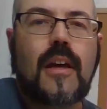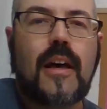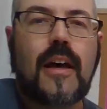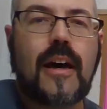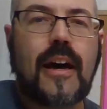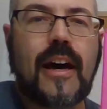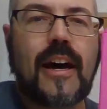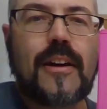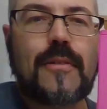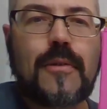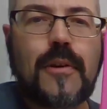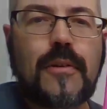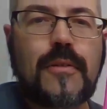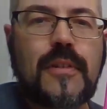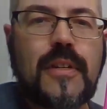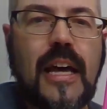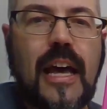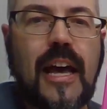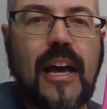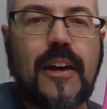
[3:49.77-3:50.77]
I wrote
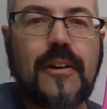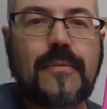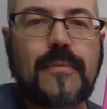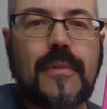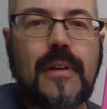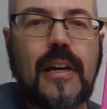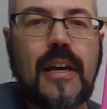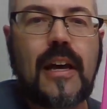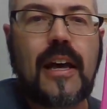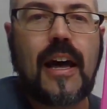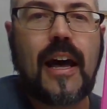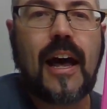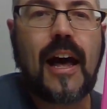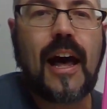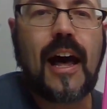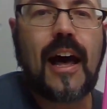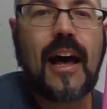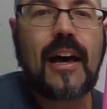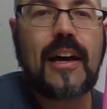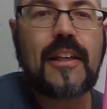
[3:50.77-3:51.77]
down,
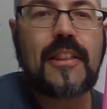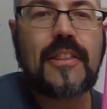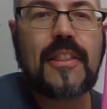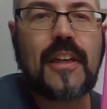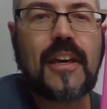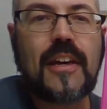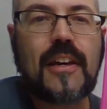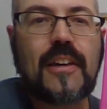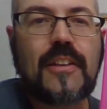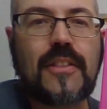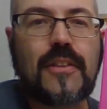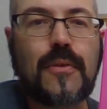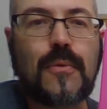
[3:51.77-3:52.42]
I think